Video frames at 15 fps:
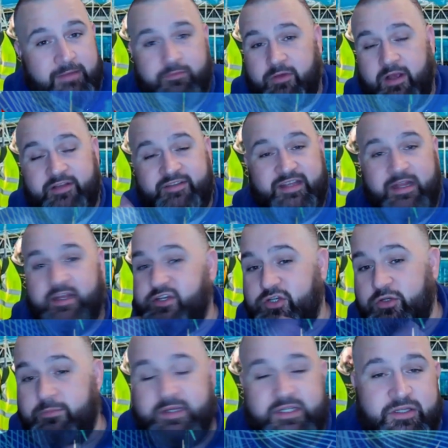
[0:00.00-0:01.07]
up the road, so there
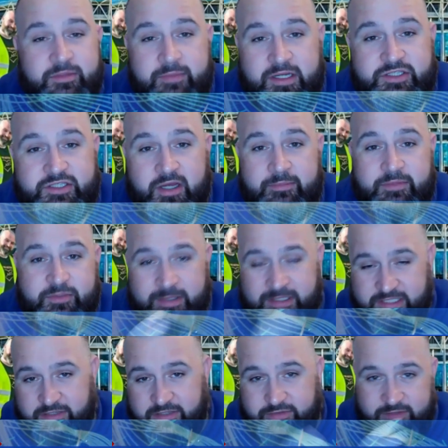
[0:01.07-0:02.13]
shouldn't be too much time between
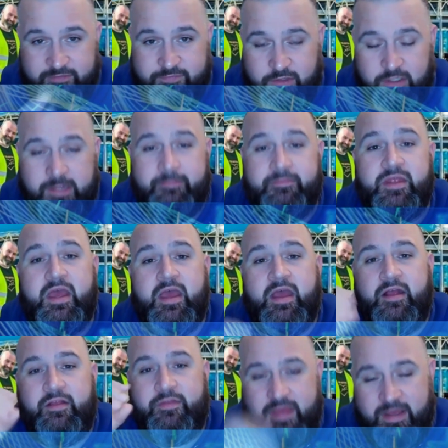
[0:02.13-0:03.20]
Chelsea and Fulham.
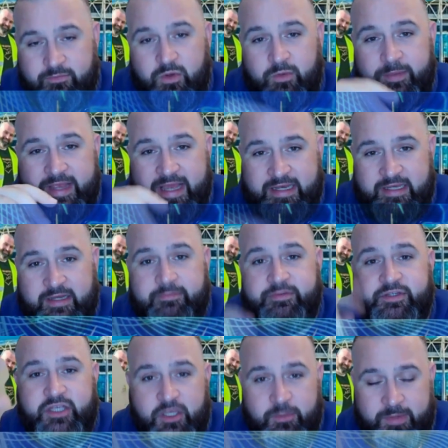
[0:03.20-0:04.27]
Then we'll be heading up to
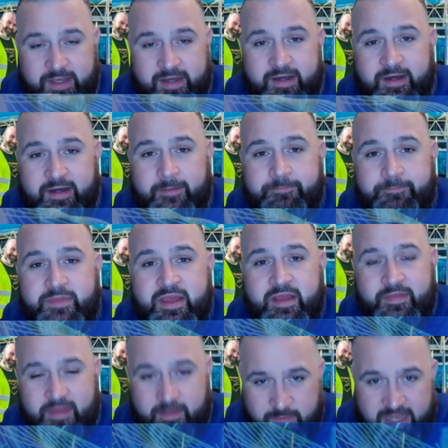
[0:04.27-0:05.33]
QPR.
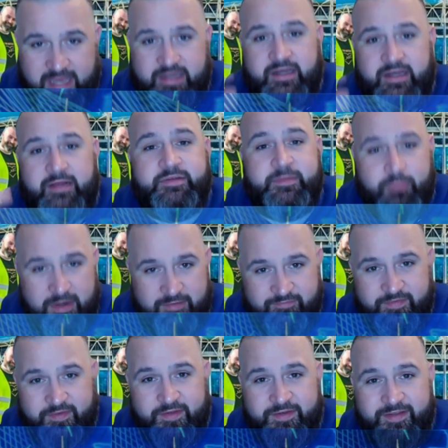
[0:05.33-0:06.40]
Then we're heading up to
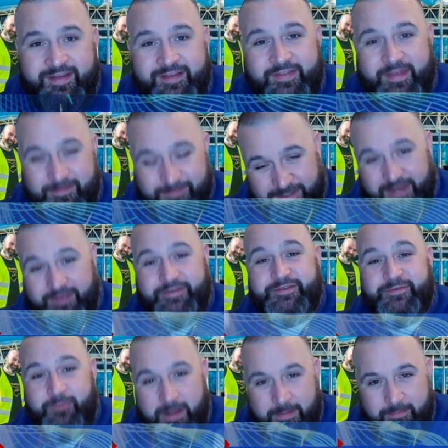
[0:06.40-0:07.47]
Brentford. Then we're going
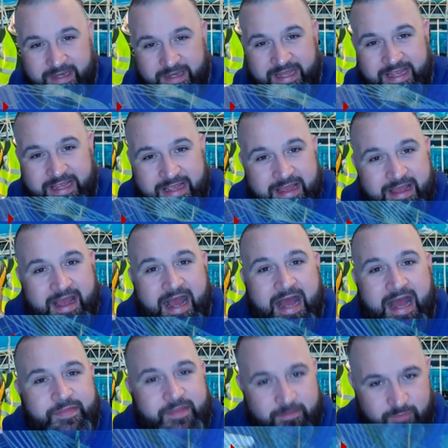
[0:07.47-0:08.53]
to Wembley.
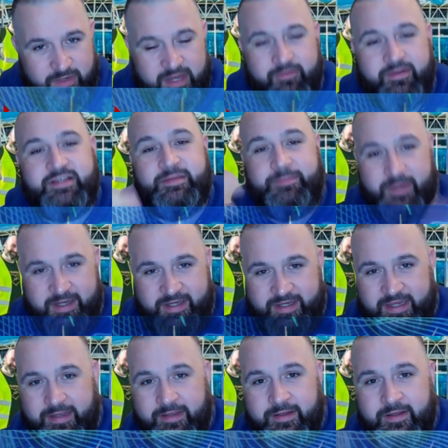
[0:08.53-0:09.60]
And then we're going to
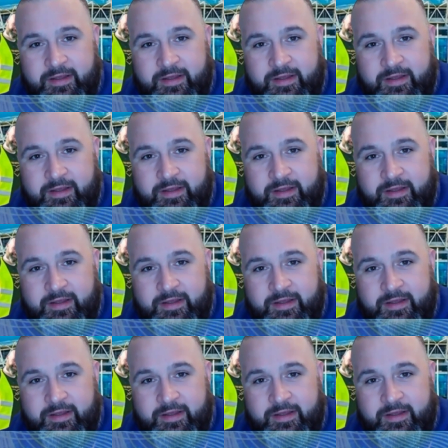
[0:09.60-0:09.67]
Barnet.